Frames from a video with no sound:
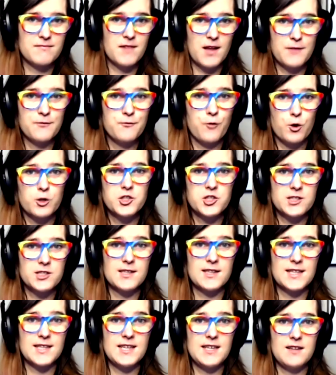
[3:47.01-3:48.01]

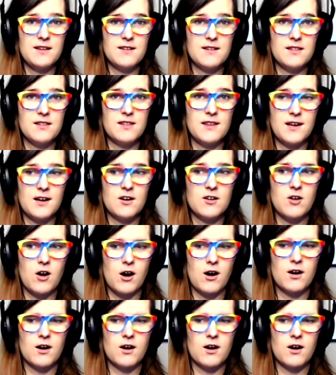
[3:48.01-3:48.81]
unfortunately, there